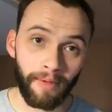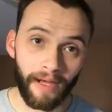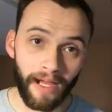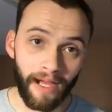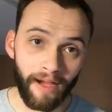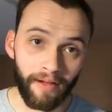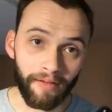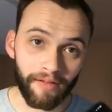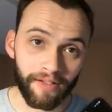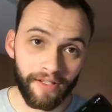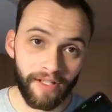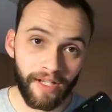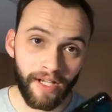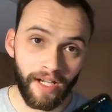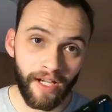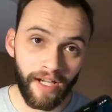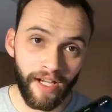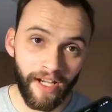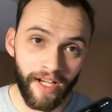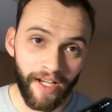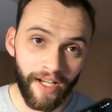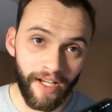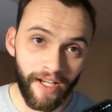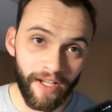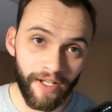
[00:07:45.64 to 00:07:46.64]
about
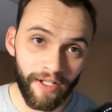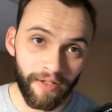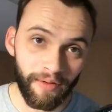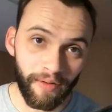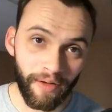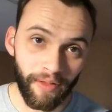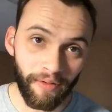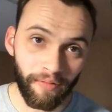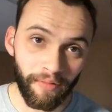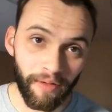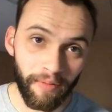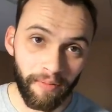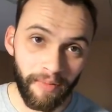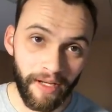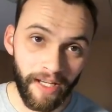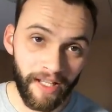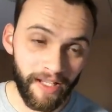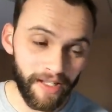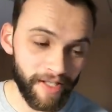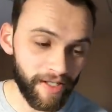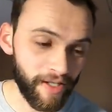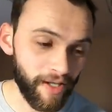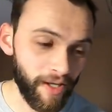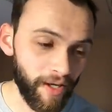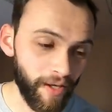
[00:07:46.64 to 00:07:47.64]
23
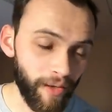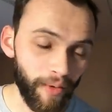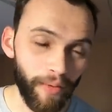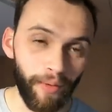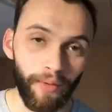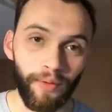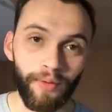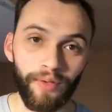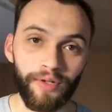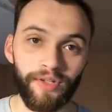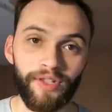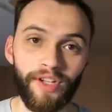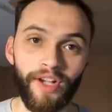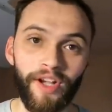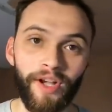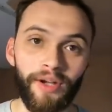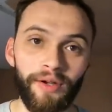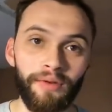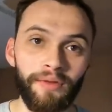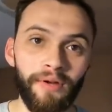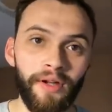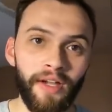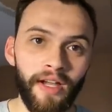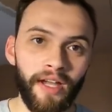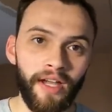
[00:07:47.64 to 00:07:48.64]
minutes or
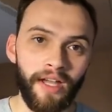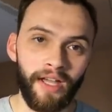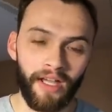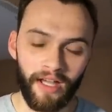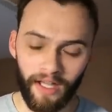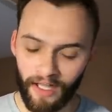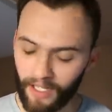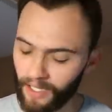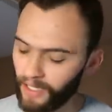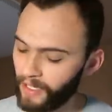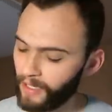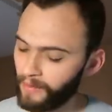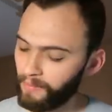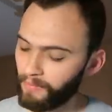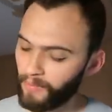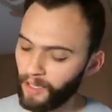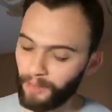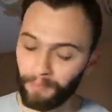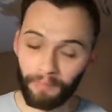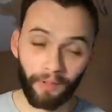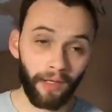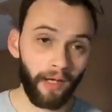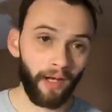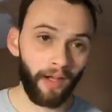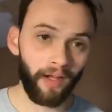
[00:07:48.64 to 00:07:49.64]
so um,
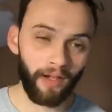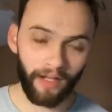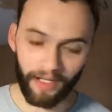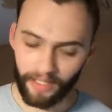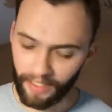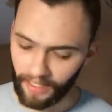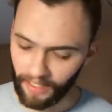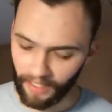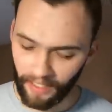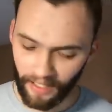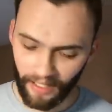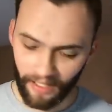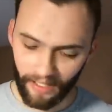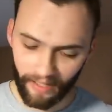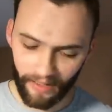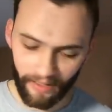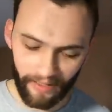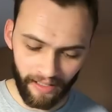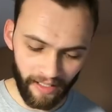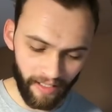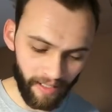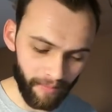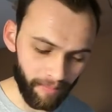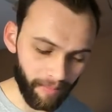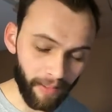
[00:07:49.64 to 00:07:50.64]
applying
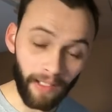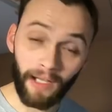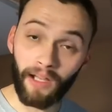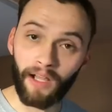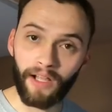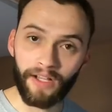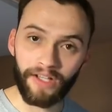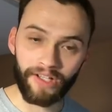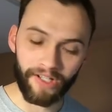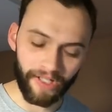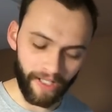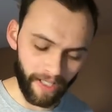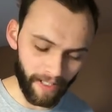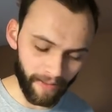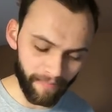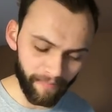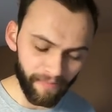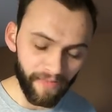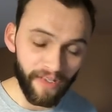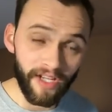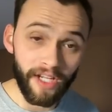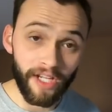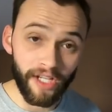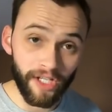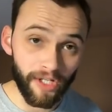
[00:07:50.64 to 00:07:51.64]
the plaster.
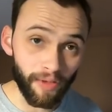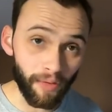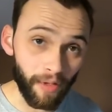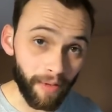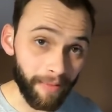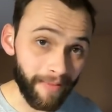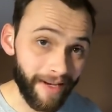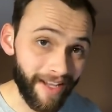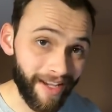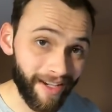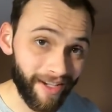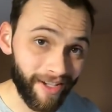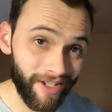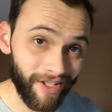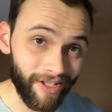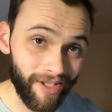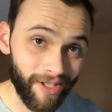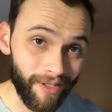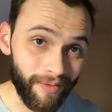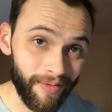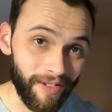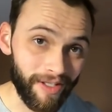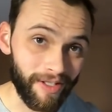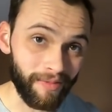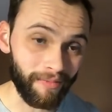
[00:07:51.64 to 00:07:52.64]
So what I'm now going
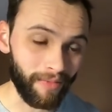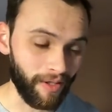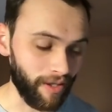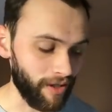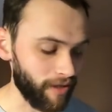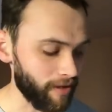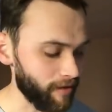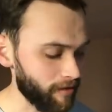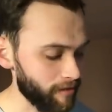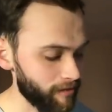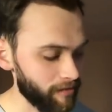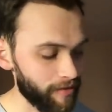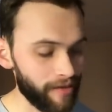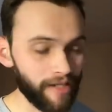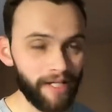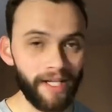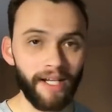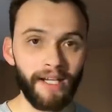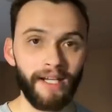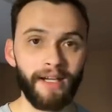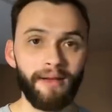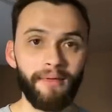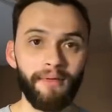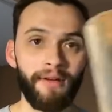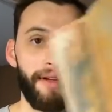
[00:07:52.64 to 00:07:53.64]
to do is I'm going to
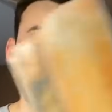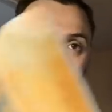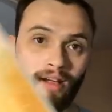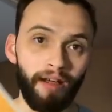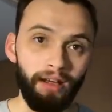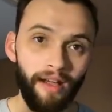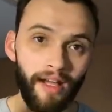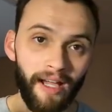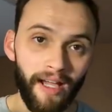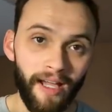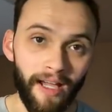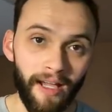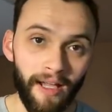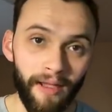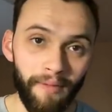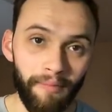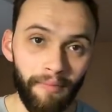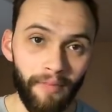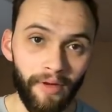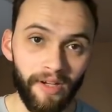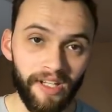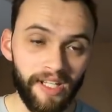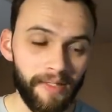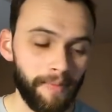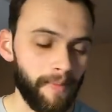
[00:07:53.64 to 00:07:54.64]
use uh,
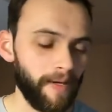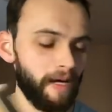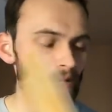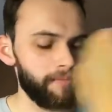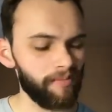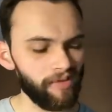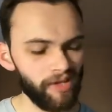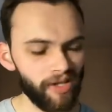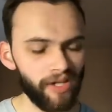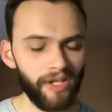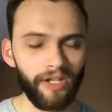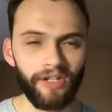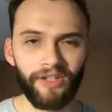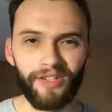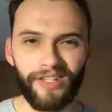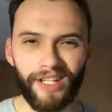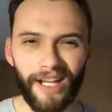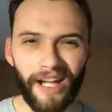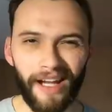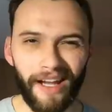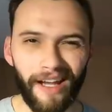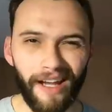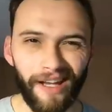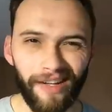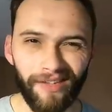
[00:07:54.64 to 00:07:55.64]
my spout. I'm just going to use the
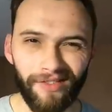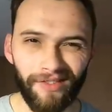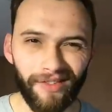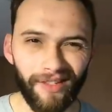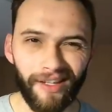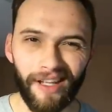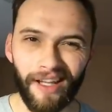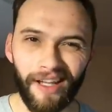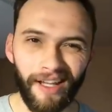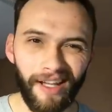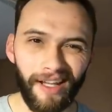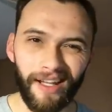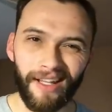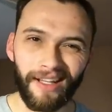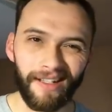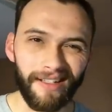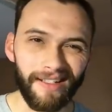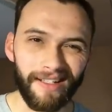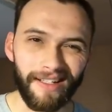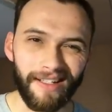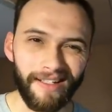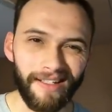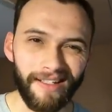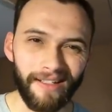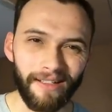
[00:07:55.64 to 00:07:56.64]
800
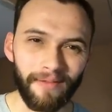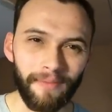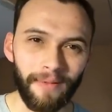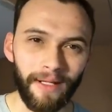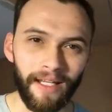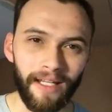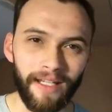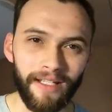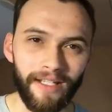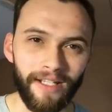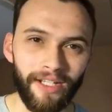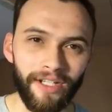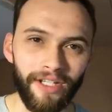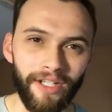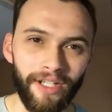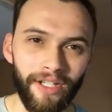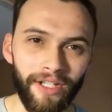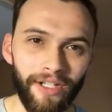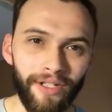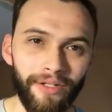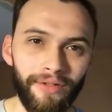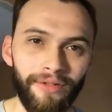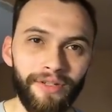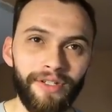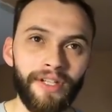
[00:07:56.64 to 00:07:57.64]
just because it's a bit easier to
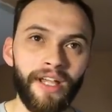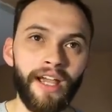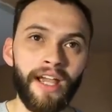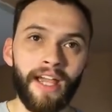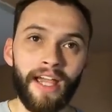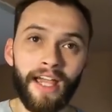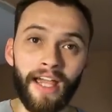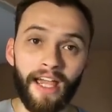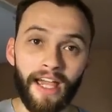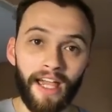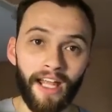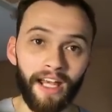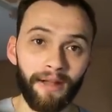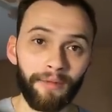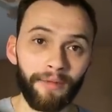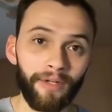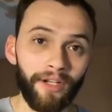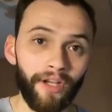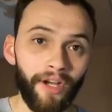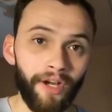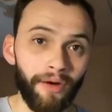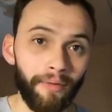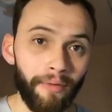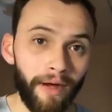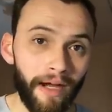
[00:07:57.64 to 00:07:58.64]
use. And I'm
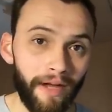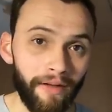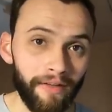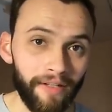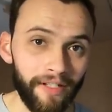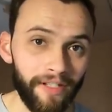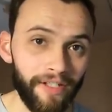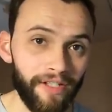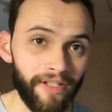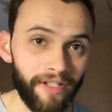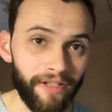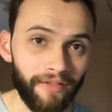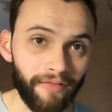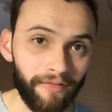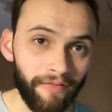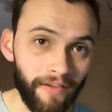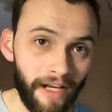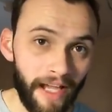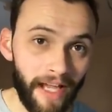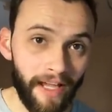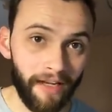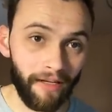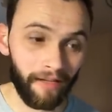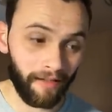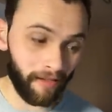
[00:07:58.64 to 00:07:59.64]
going to go around and just
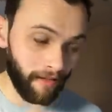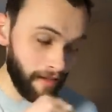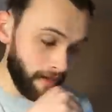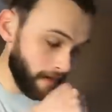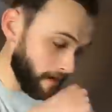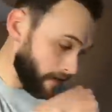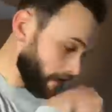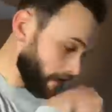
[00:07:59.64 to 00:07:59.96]
flatten,